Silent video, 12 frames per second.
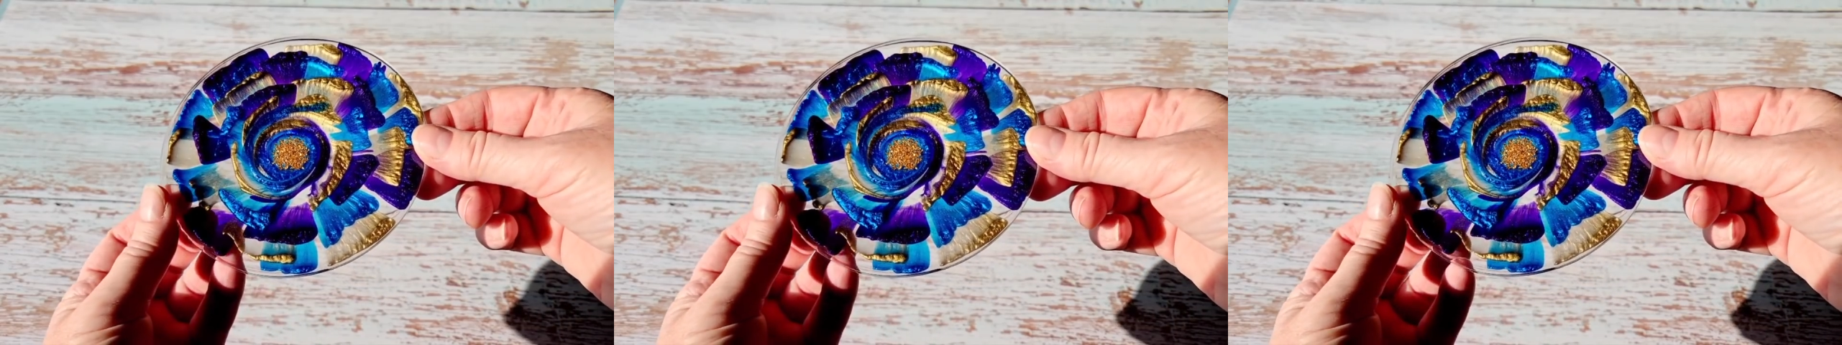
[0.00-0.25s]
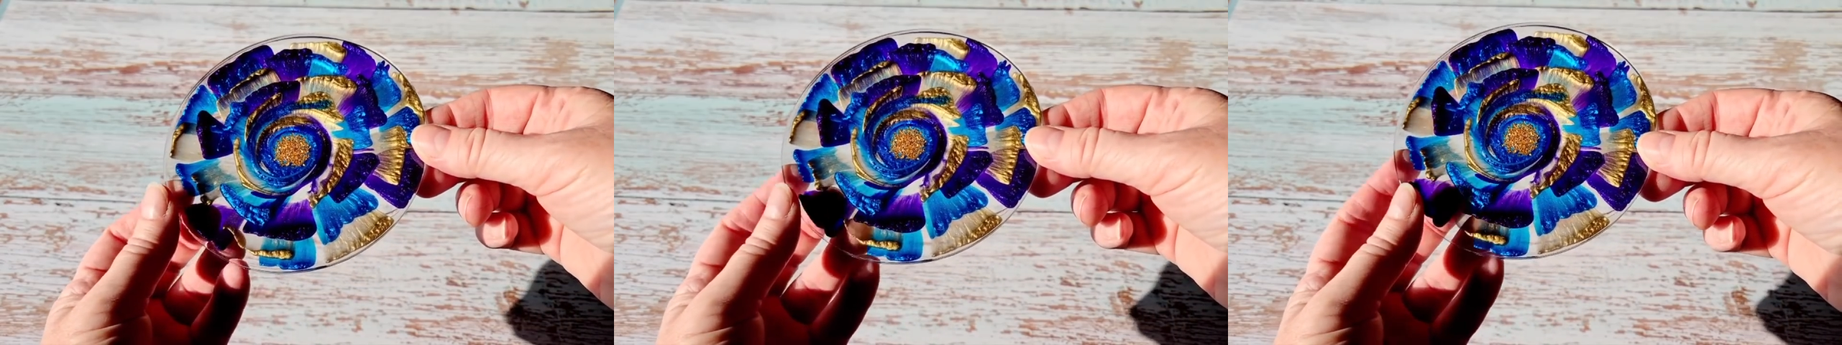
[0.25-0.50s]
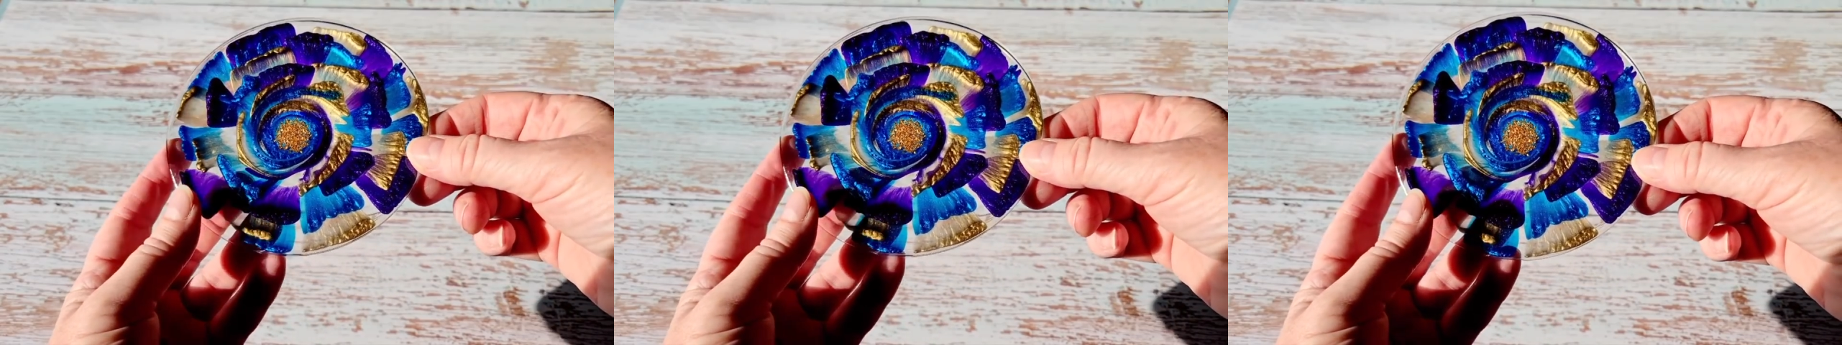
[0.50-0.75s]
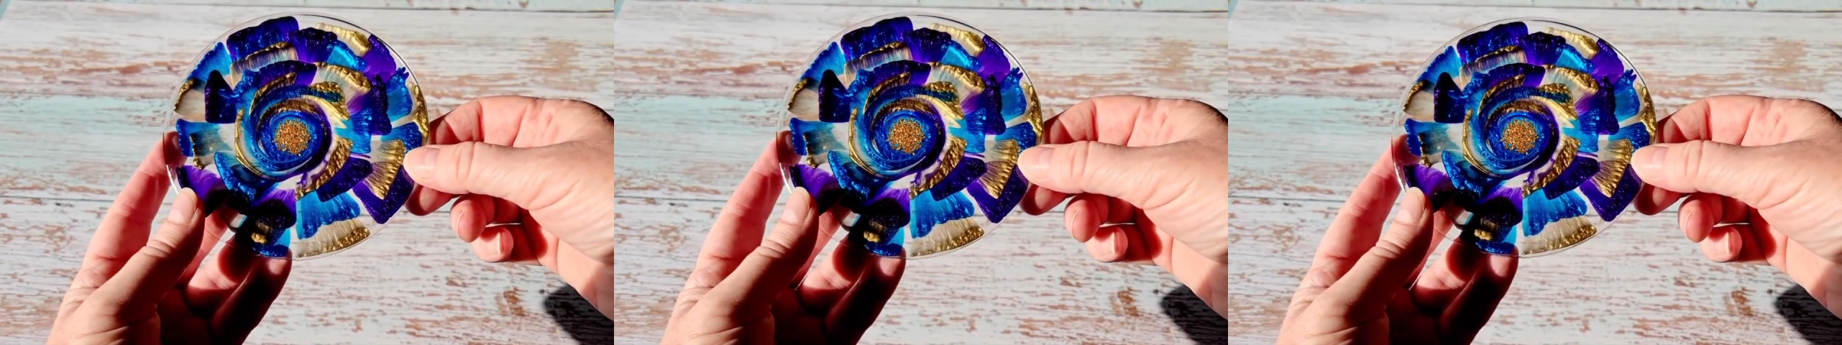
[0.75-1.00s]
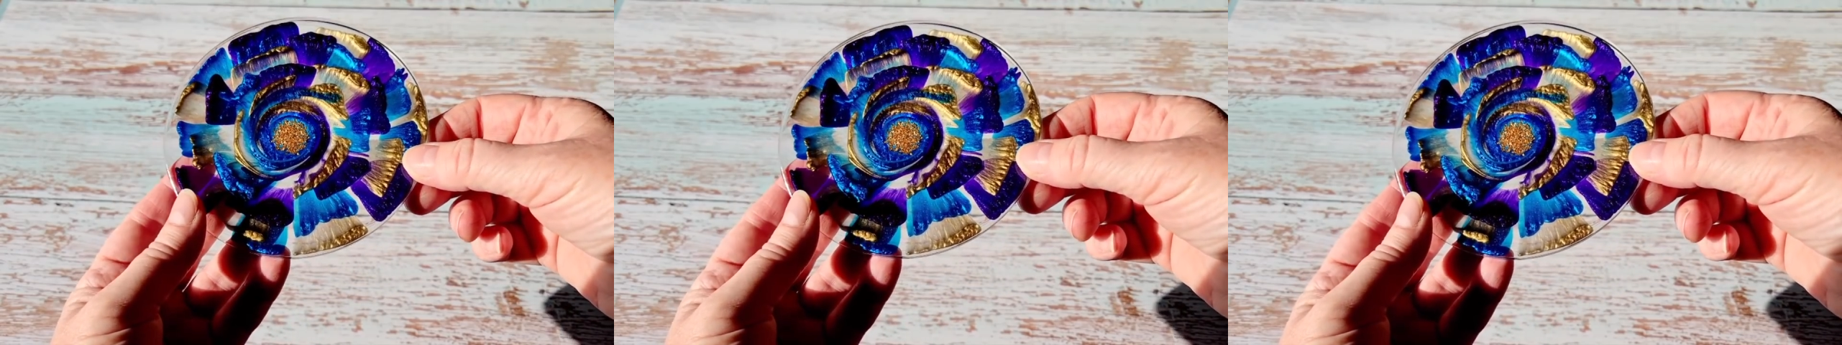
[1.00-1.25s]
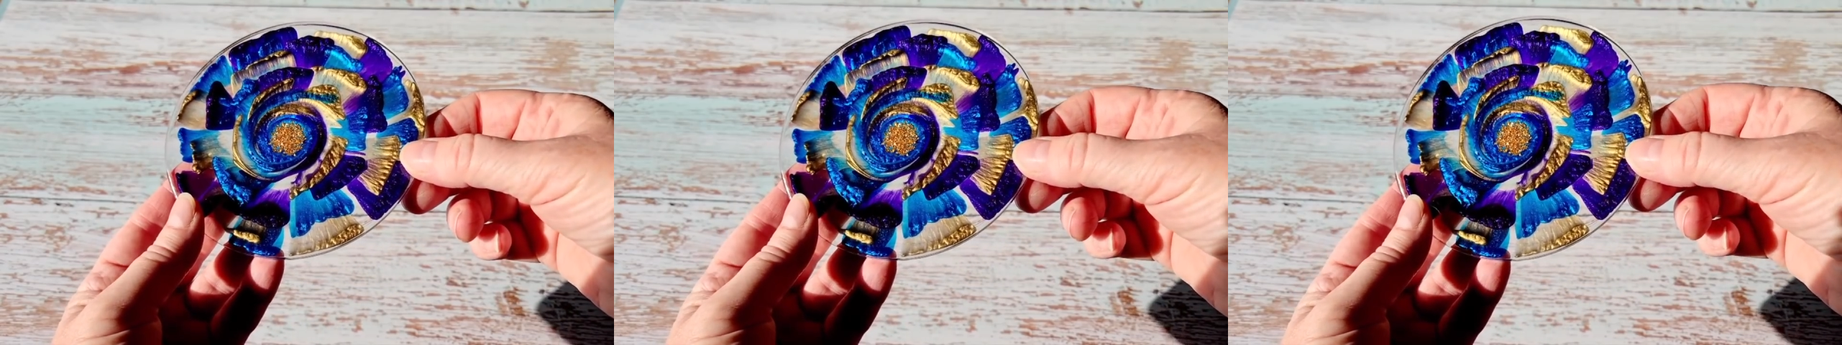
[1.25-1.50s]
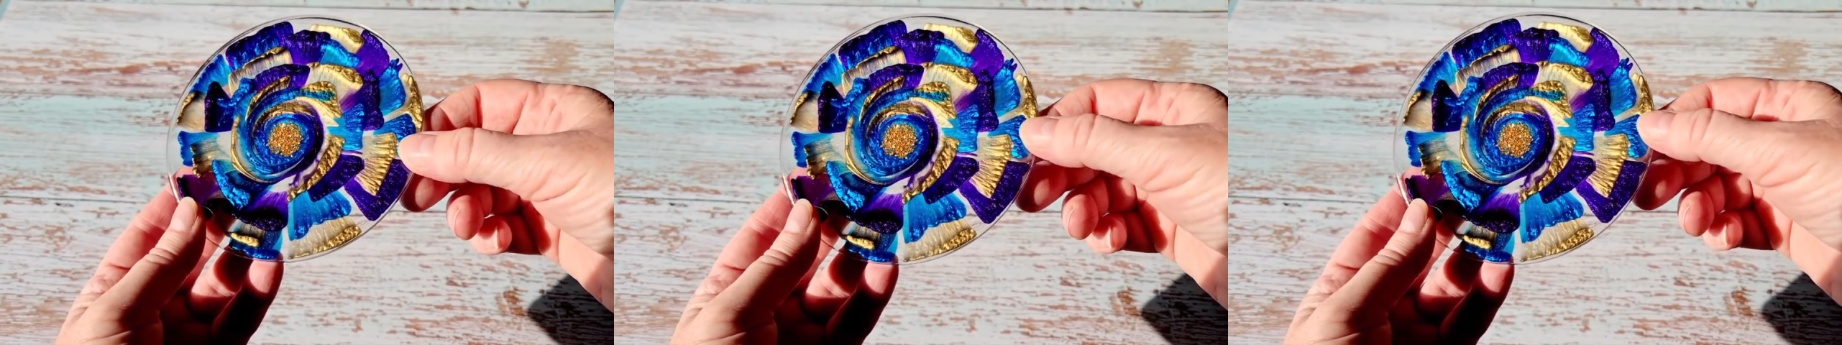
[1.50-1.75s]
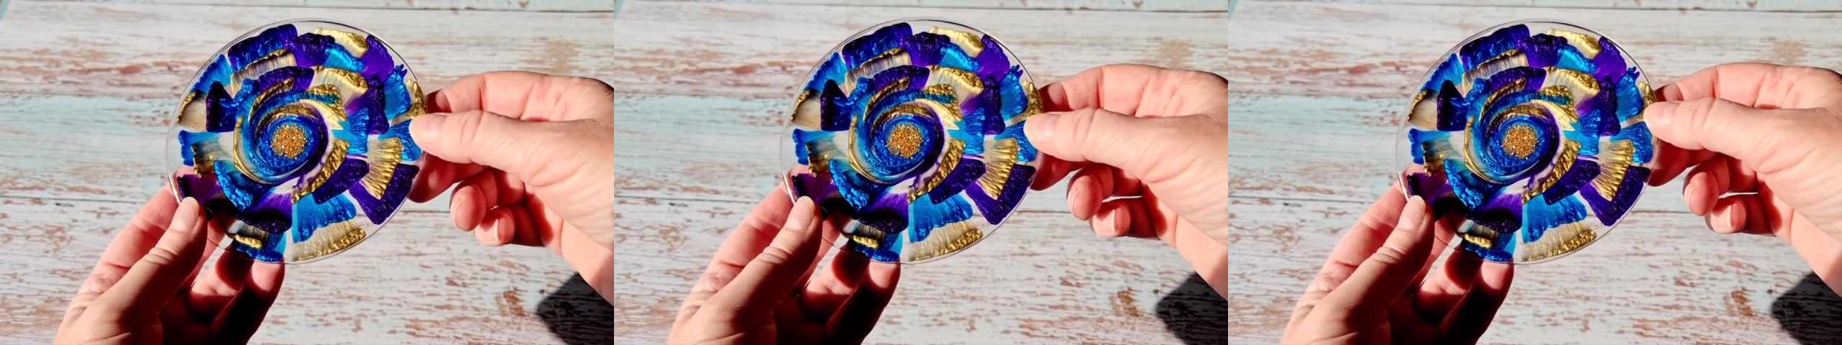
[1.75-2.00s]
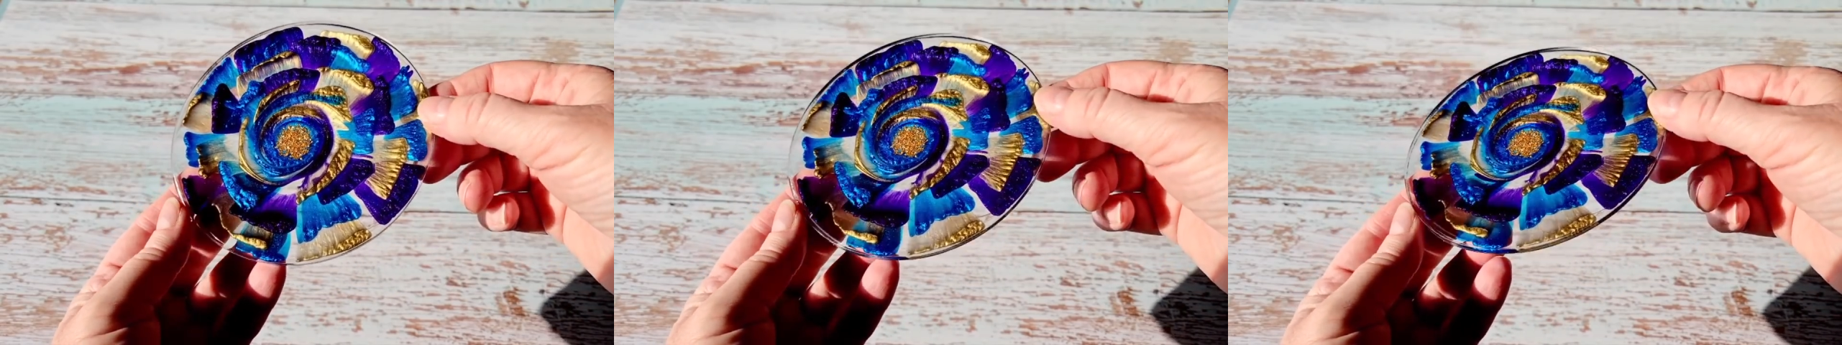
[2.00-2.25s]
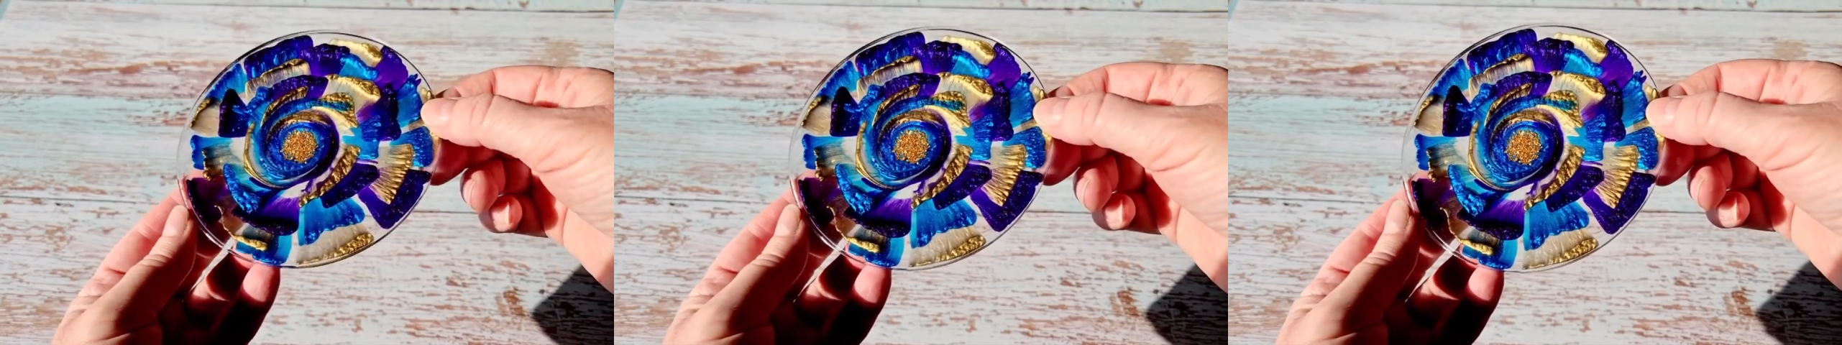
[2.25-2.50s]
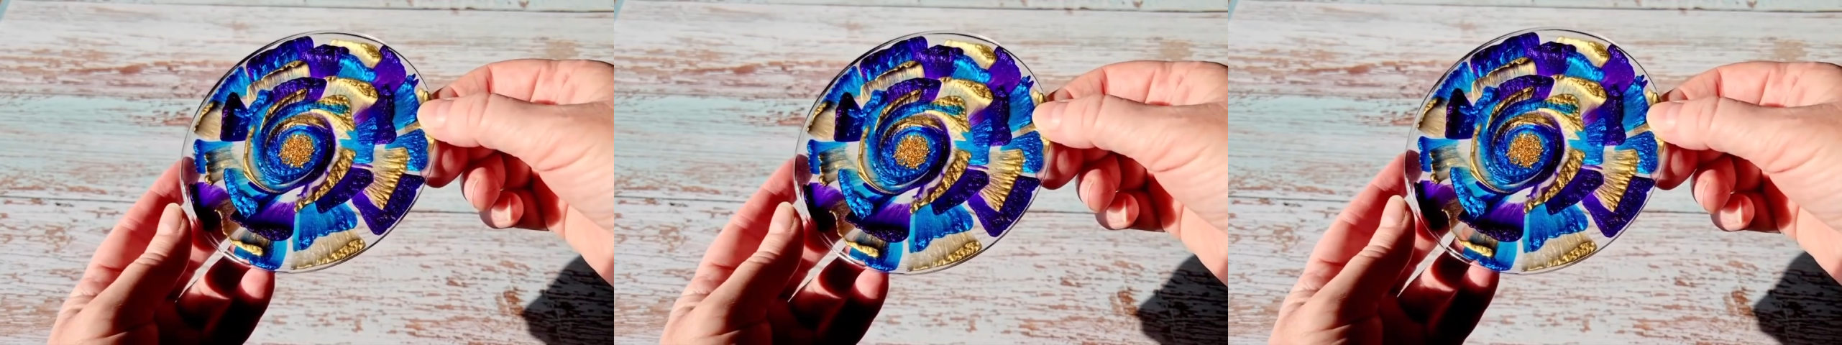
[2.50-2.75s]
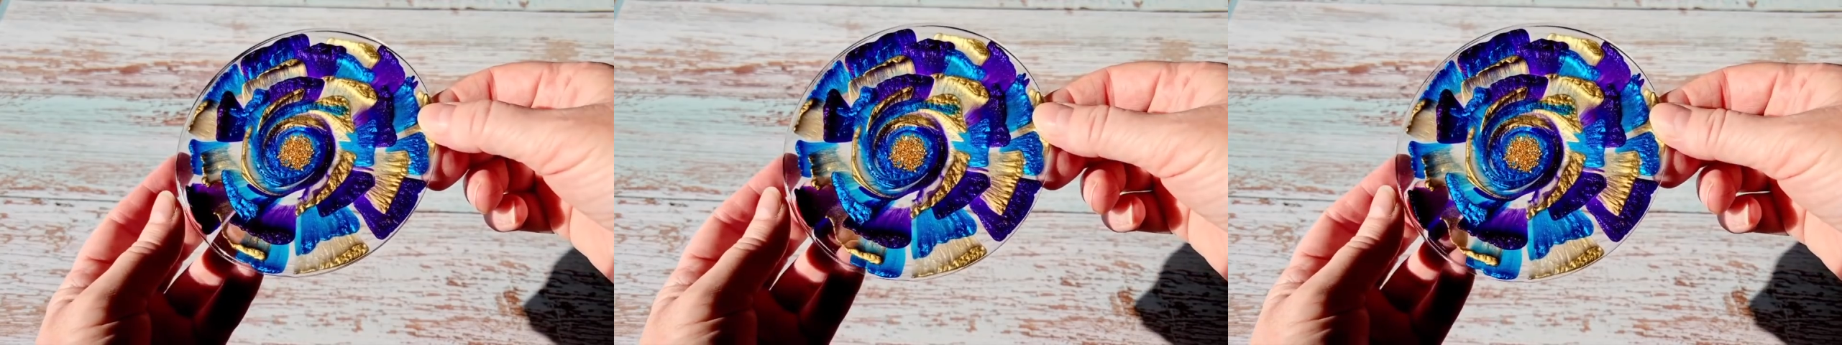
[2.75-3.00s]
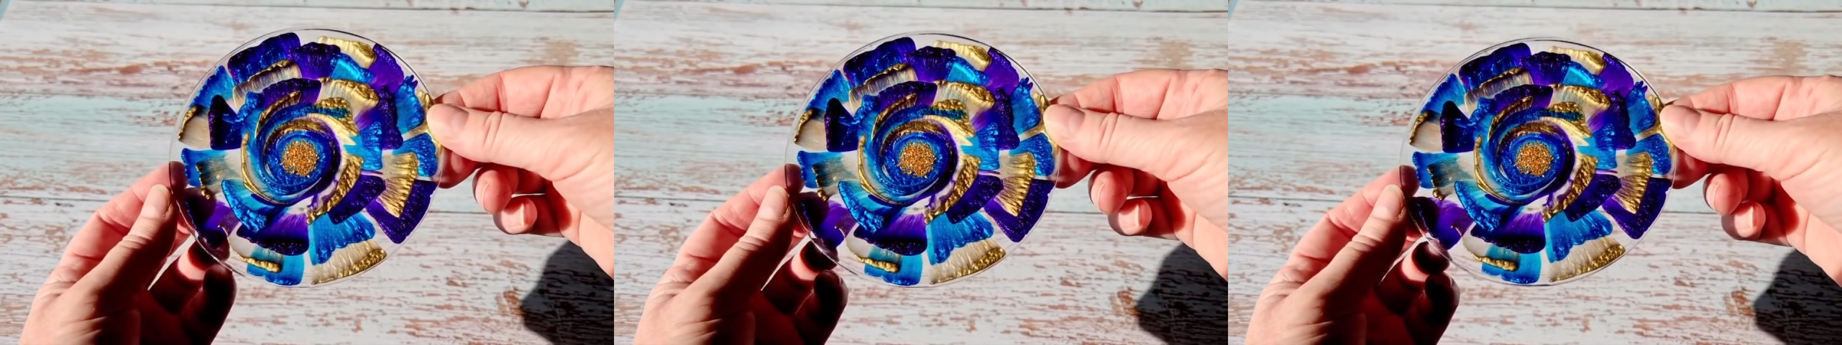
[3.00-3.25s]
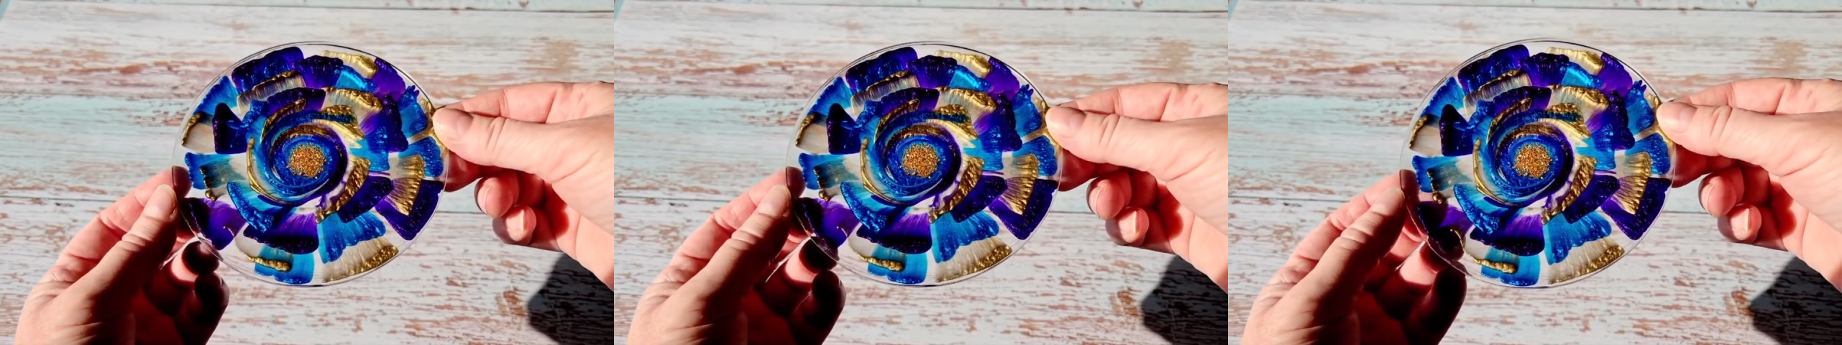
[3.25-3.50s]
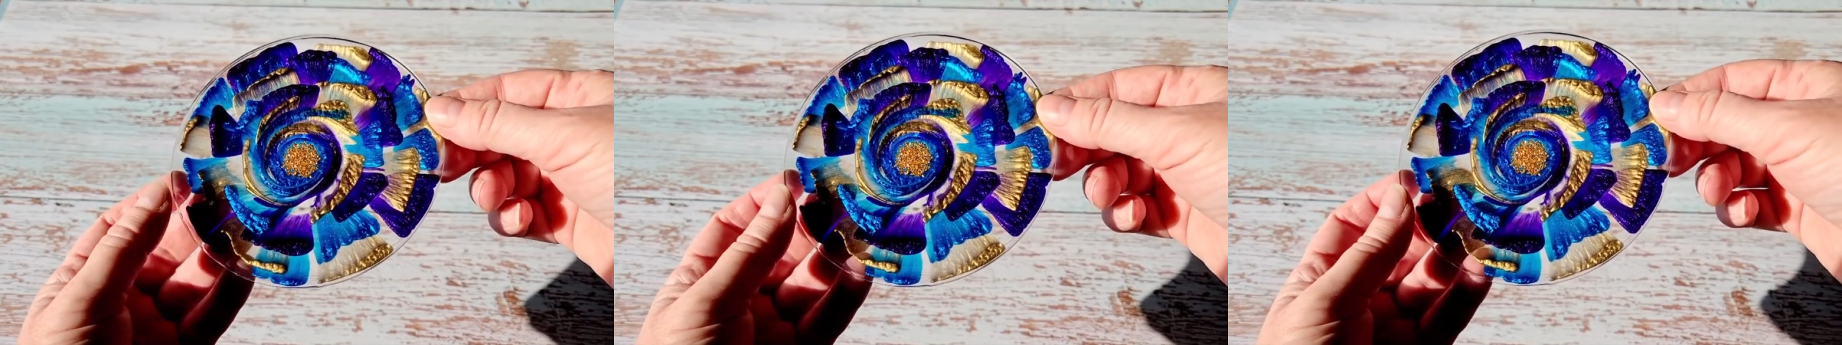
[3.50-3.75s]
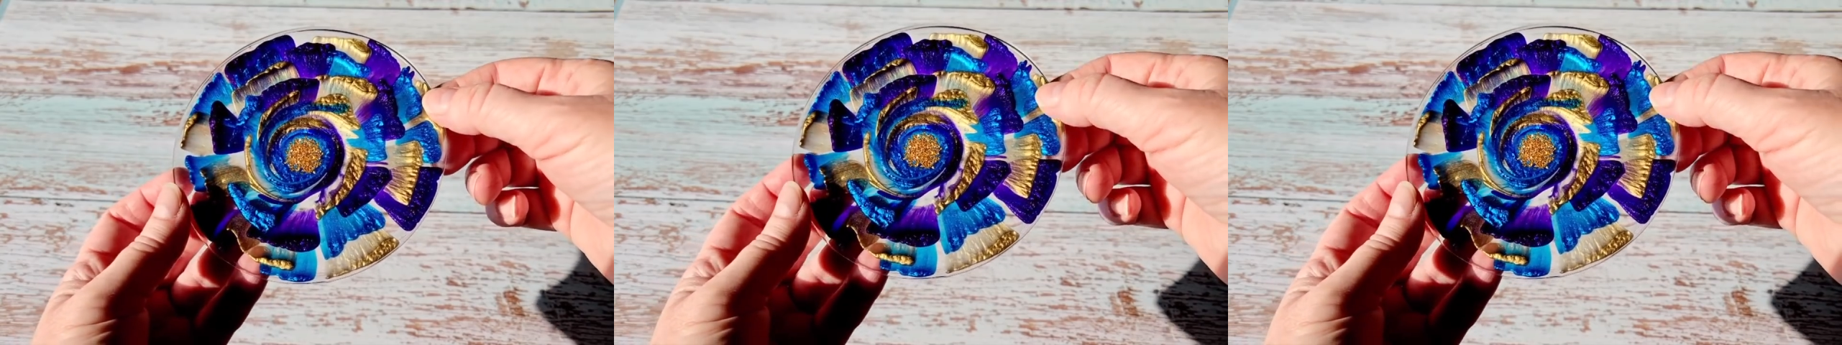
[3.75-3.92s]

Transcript: Nobody's mouth can be seen.